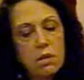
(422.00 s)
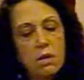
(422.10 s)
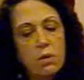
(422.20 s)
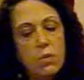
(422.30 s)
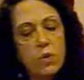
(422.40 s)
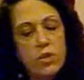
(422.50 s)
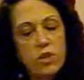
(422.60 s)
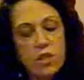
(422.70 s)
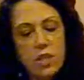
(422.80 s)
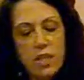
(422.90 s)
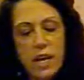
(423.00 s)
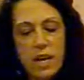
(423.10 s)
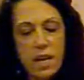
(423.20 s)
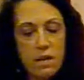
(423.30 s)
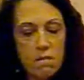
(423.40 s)
which he
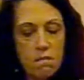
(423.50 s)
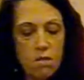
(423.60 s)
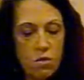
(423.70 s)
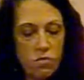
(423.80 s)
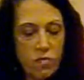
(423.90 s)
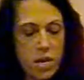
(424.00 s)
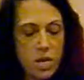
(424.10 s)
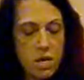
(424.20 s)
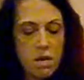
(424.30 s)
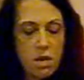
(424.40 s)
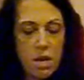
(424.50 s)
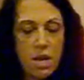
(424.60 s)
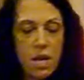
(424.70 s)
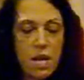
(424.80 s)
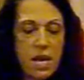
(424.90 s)
had already,
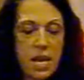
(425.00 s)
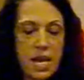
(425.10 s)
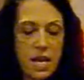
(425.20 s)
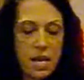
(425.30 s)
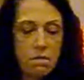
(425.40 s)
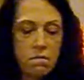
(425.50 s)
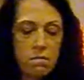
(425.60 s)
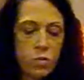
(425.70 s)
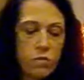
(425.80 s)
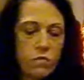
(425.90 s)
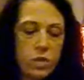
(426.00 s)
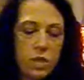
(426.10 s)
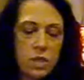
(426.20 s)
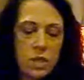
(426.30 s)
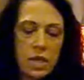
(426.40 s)
and we really
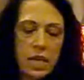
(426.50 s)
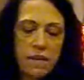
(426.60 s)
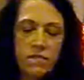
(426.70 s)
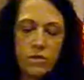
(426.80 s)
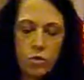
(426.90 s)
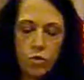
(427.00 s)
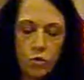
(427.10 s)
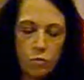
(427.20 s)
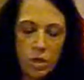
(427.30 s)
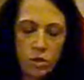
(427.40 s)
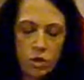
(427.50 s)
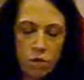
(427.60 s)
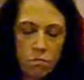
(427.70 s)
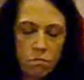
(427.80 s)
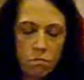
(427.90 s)
didn't have to do much
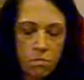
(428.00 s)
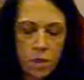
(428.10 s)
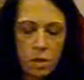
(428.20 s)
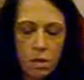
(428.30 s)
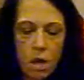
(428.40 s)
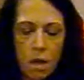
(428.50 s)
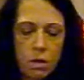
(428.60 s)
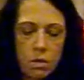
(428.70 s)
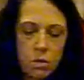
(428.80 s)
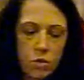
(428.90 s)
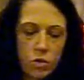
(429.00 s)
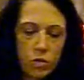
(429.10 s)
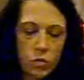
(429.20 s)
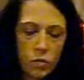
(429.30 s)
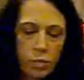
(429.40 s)
to the goggles, just
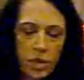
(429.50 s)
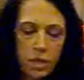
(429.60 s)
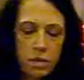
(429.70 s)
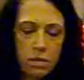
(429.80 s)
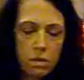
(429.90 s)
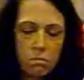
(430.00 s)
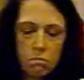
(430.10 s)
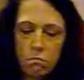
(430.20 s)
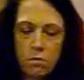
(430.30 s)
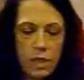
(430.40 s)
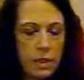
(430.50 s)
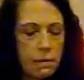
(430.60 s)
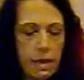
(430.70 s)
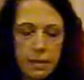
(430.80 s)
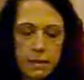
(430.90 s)
replace the
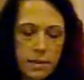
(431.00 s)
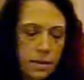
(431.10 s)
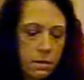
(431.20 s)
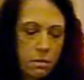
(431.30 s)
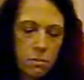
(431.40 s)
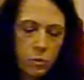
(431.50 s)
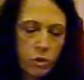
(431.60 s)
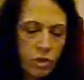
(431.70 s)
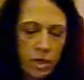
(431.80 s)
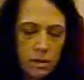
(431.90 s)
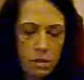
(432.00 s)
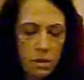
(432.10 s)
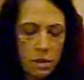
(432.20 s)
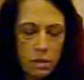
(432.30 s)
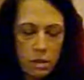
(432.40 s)
elastic, which had since
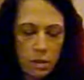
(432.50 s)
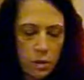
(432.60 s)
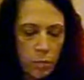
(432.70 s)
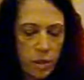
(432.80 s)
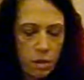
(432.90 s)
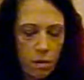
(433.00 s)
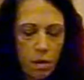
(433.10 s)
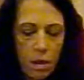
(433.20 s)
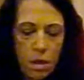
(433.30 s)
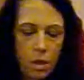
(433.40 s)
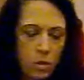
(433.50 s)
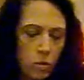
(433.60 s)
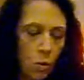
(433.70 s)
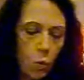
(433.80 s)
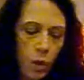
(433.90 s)
disappeared. So
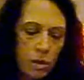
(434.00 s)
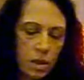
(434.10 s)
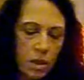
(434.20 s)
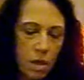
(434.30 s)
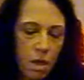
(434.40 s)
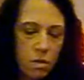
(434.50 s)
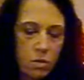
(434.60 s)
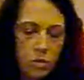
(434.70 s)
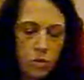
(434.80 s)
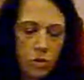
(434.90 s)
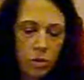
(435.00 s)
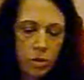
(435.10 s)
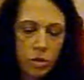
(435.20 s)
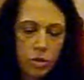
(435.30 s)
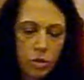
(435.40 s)
welding goggles are good
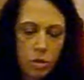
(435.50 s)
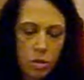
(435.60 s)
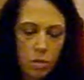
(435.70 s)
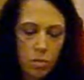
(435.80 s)
to go.